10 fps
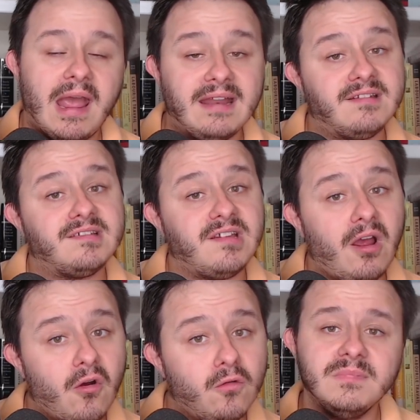And
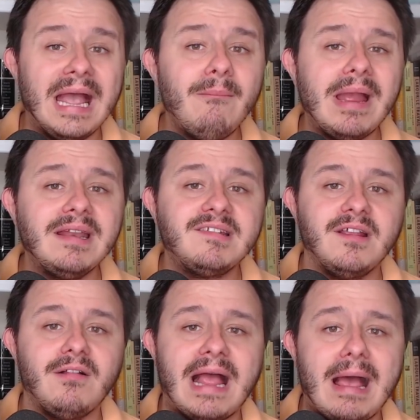so that might
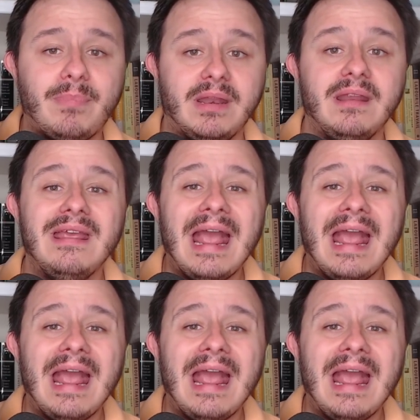still happen.